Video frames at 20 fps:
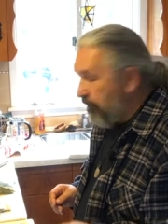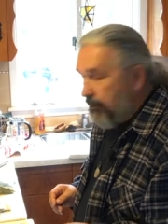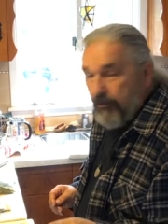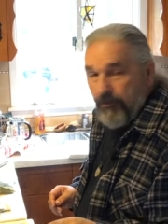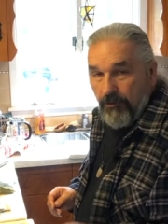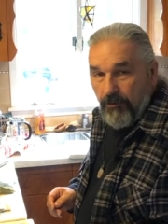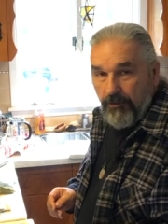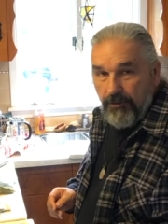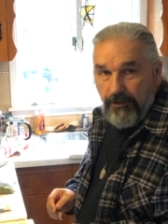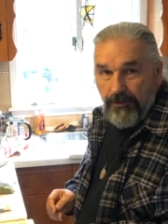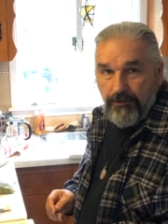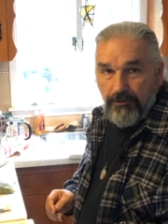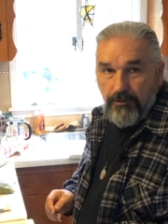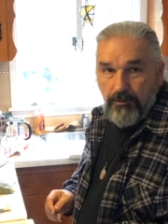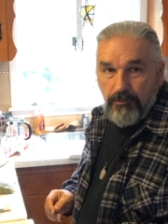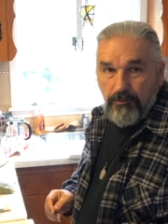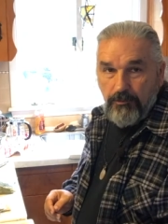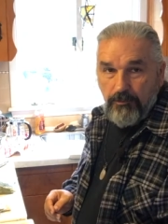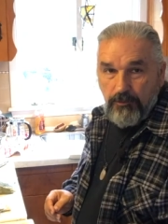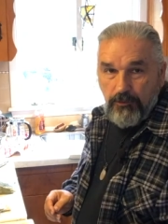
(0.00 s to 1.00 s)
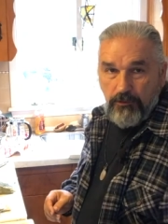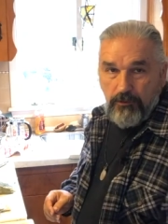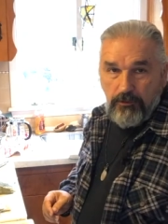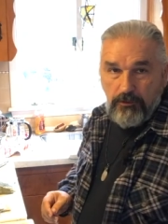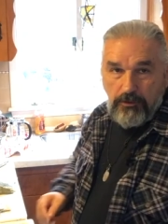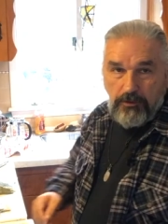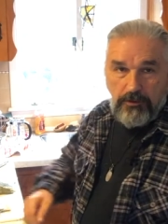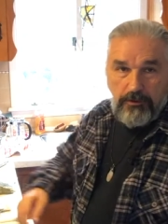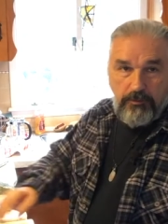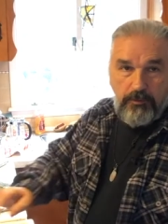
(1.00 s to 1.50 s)
get the lid. To,
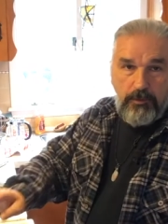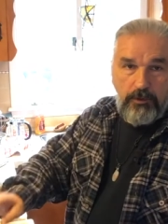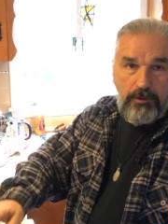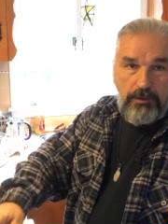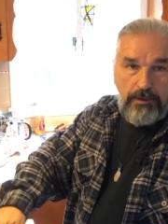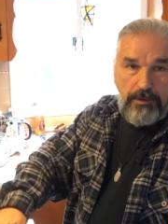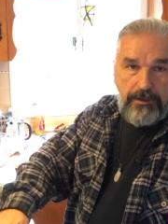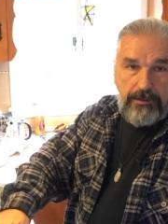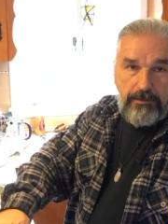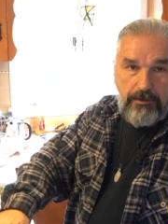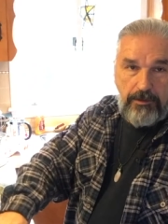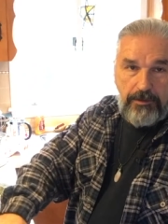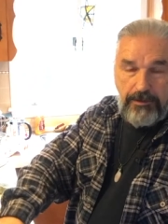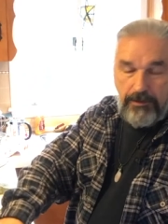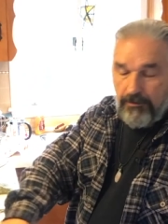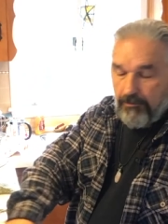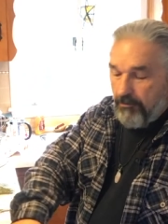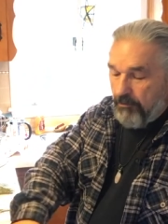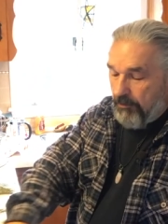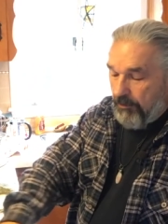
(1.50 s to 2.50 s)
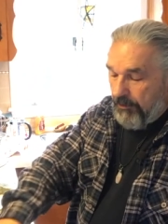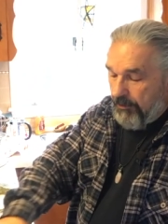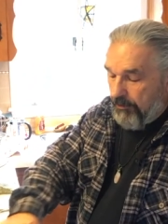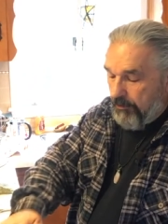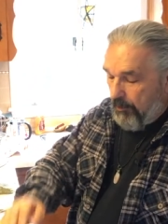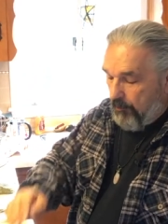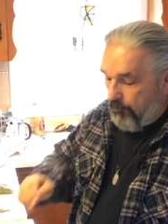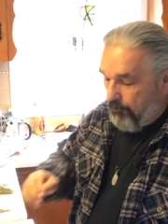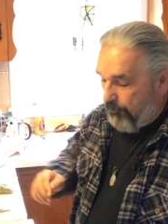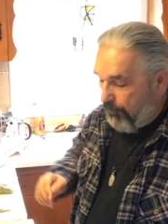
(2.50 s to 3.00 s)
usually put a lid on here, it'll heat
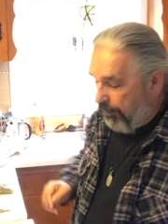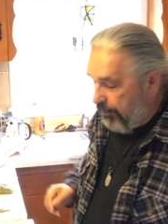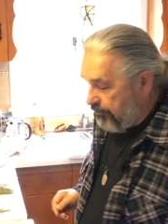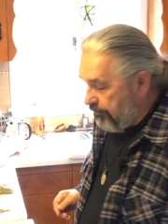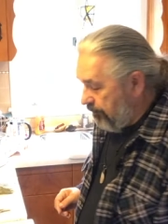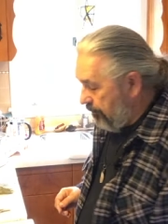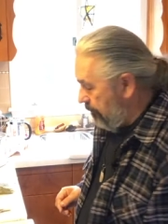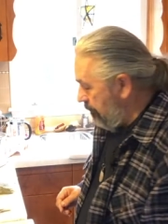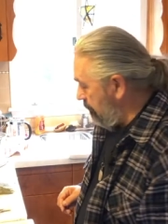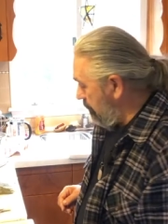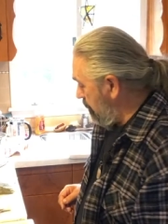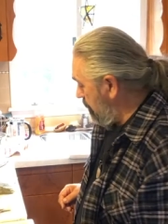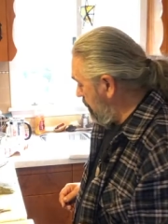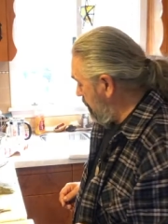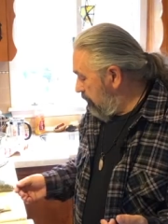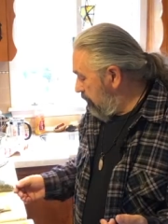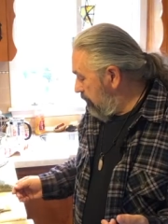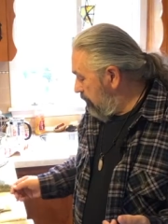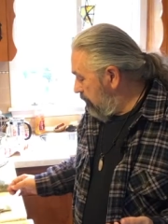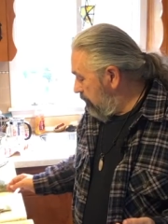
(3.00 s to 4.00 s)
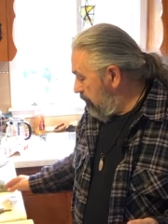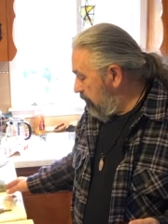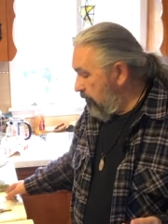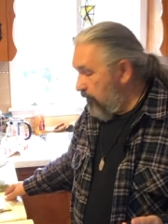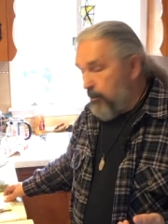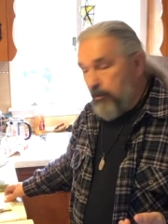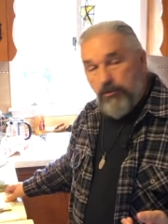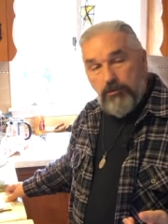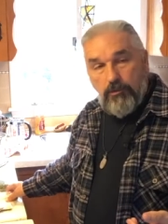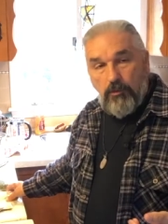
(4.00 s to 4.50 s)
up faster.
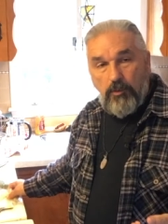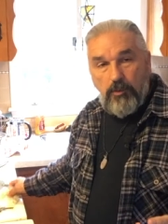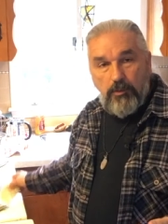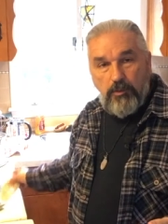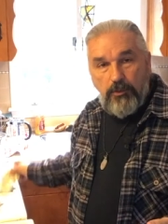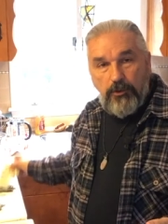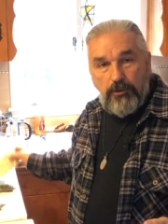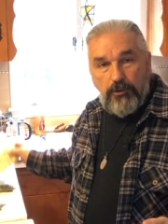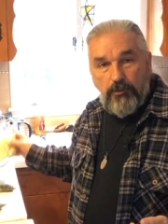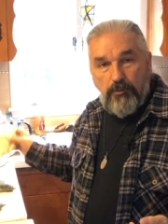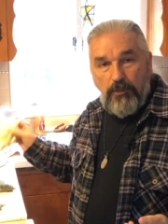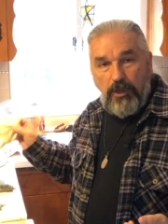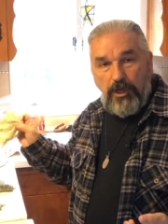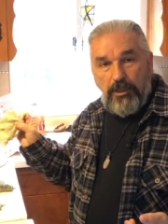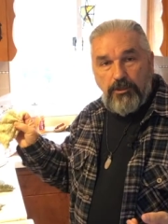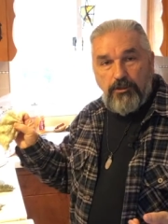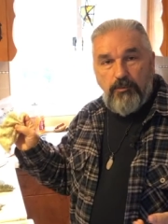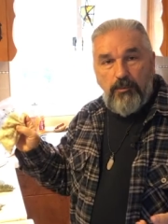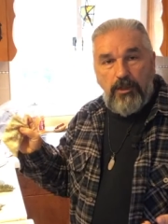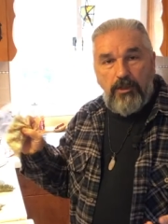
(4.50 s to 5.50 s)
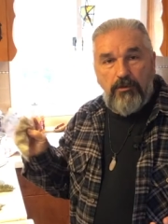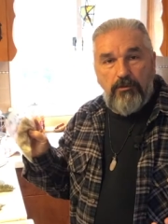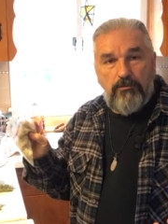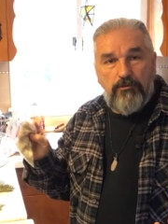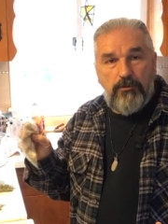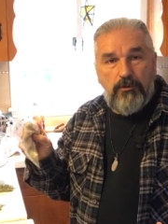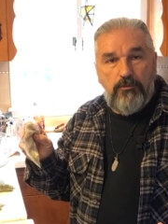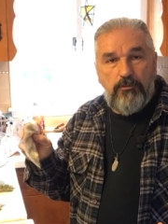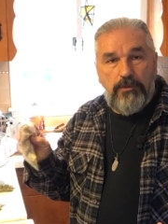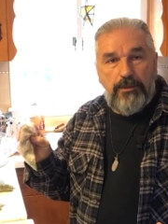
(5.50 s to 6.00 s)
So I'm going to put the marshmallow
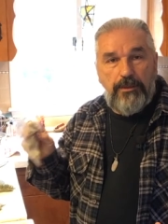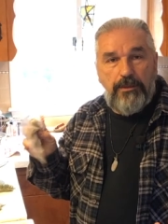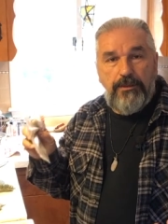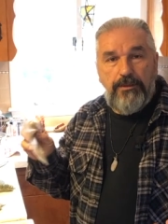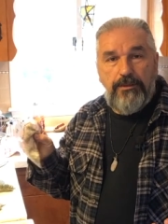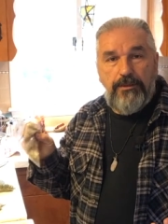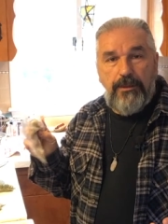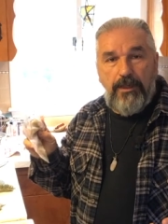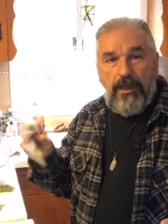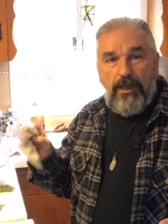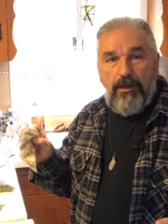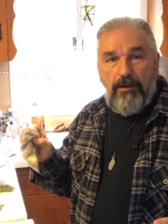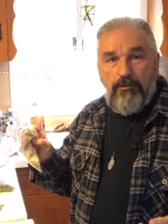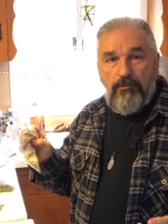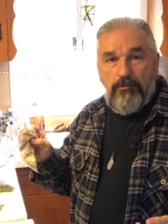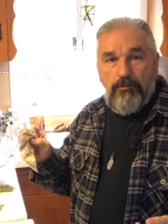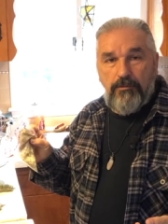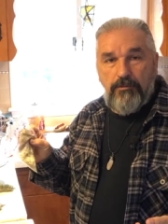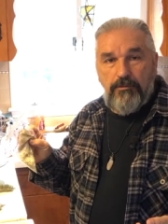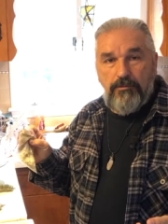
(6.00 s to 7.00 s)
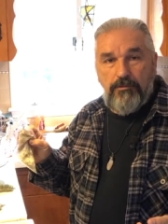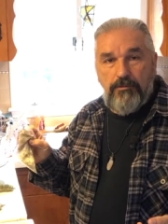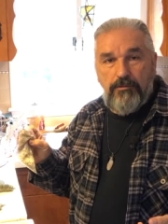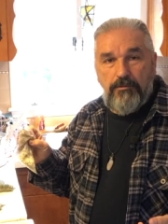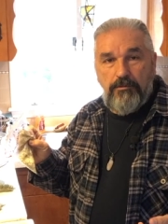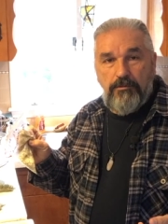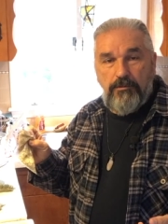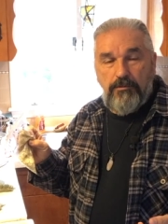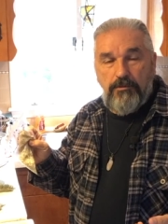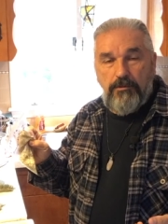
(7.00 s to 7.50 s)
root in now.
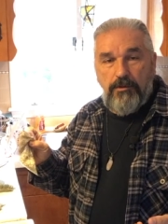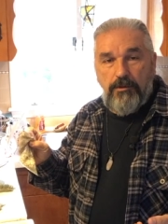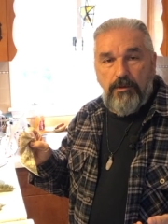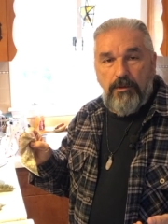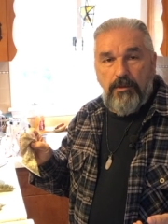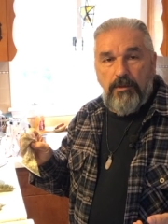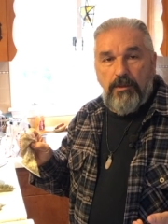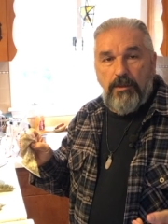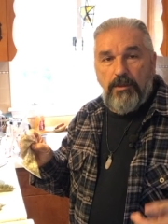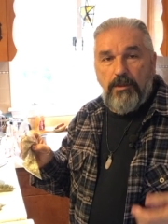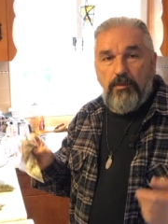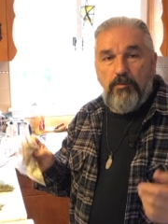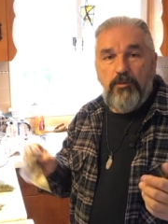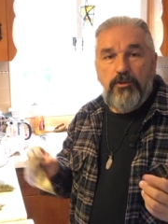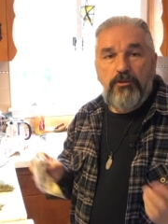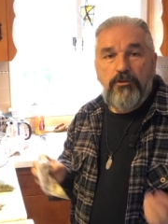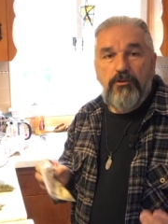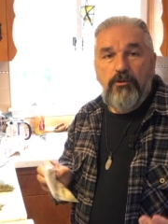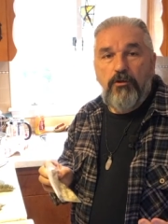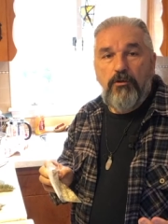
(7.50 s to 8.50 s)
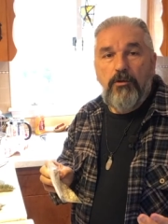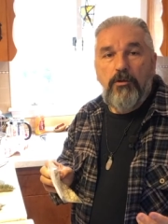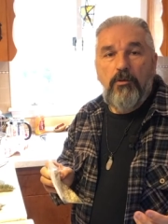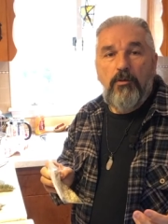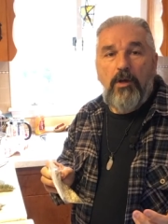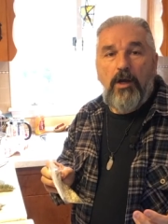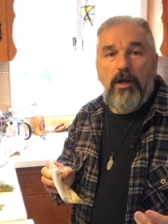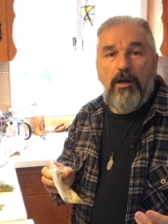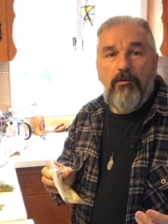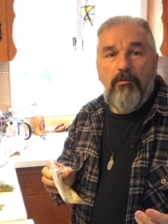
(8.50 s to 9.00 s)
And I'm going to show you
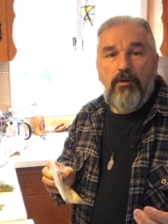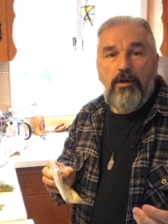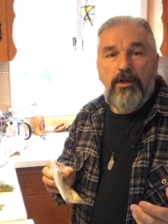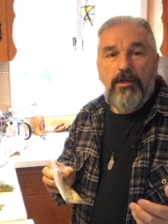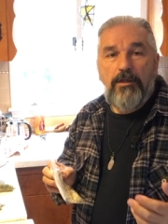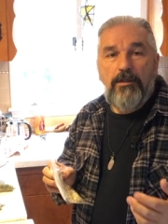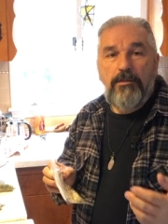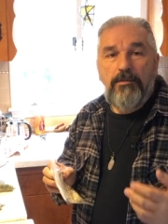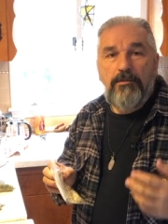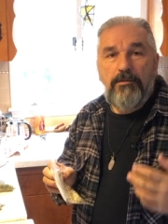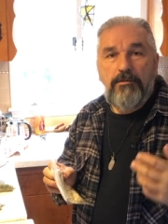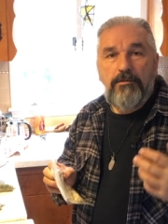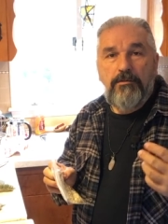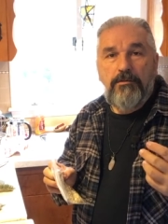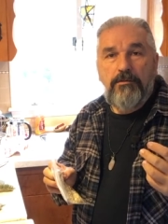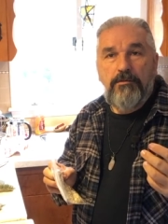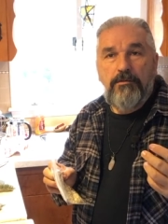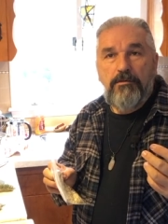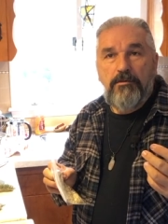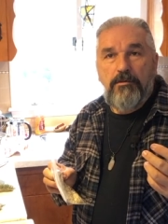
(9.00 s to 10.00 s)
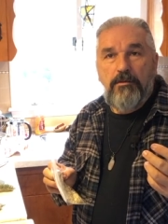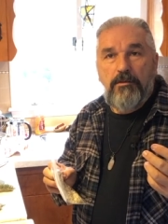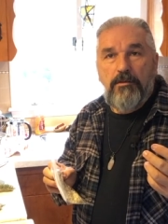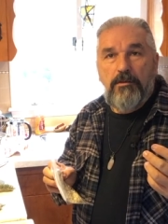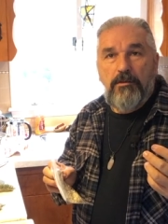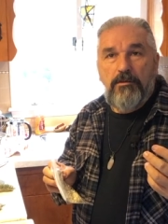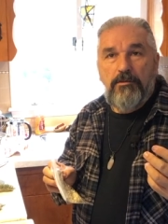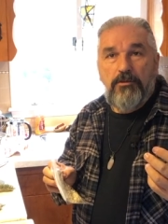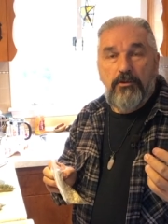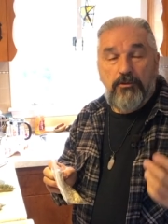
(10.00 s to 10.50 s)
how I
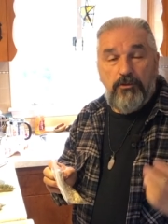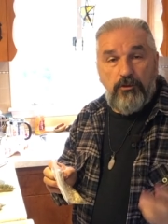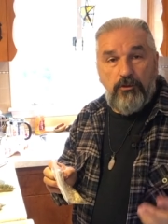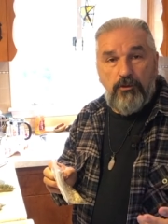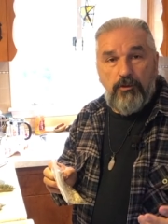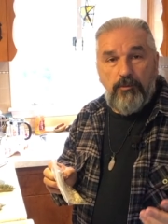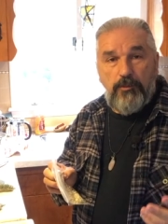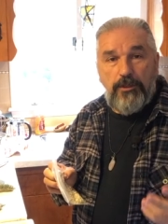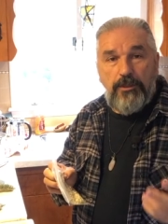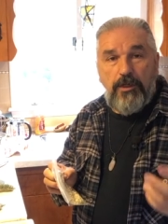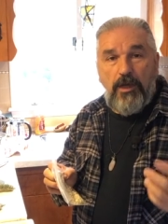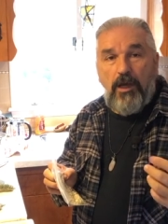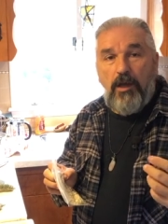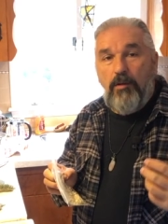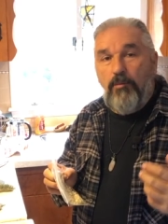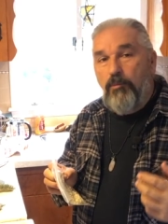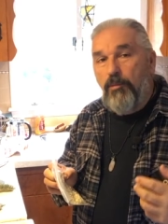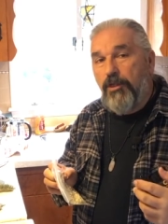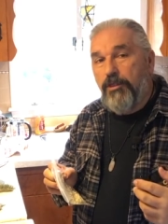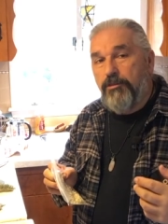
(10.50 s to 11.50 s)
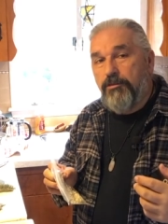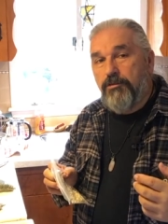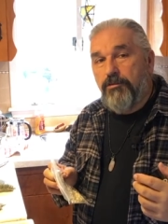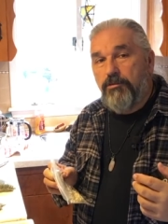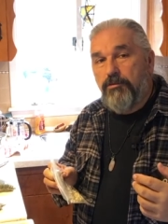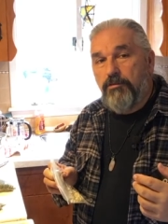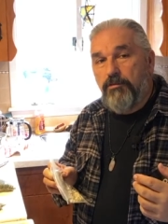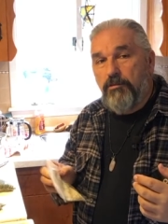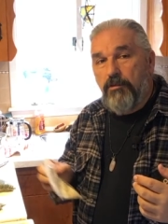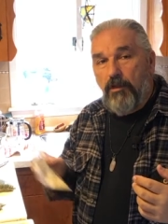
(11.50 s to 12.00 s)
determine how much
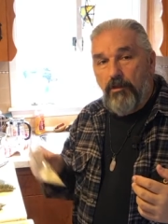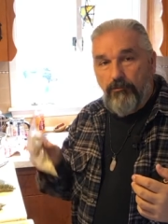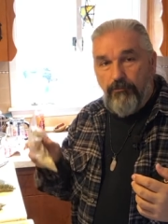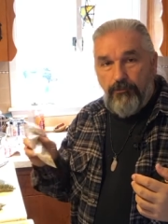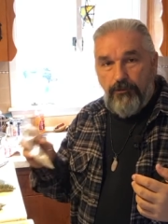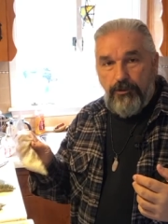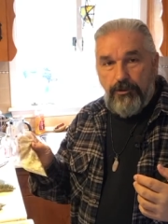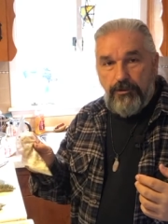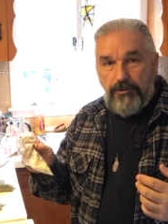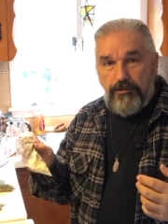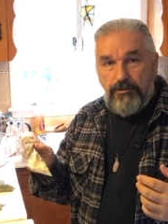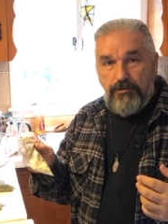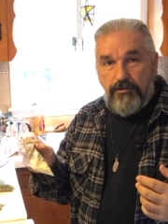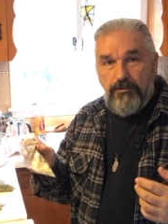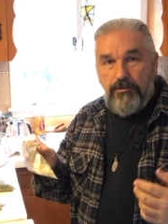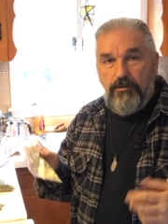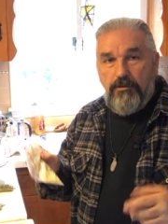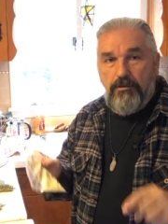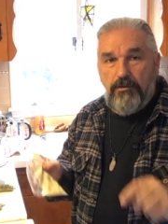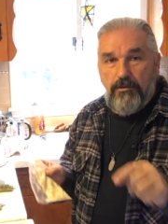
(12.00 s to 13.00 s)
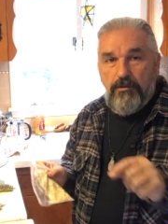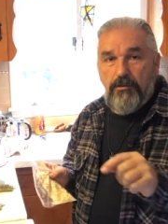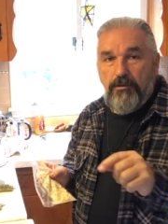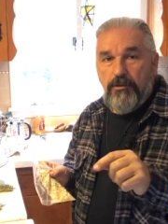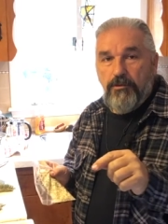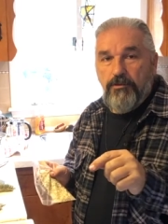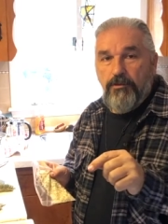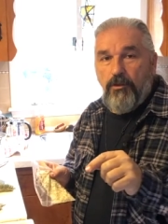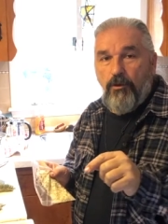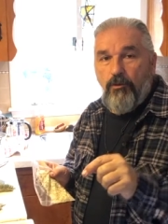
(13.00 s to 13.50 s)
of this
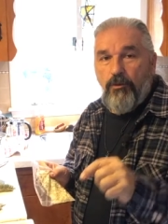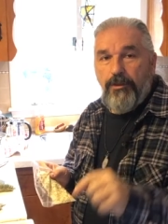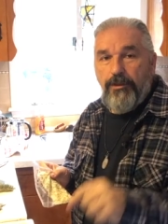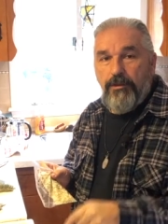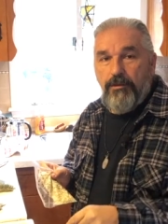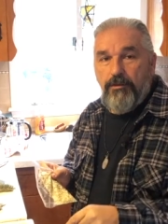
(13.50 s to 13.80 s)
is going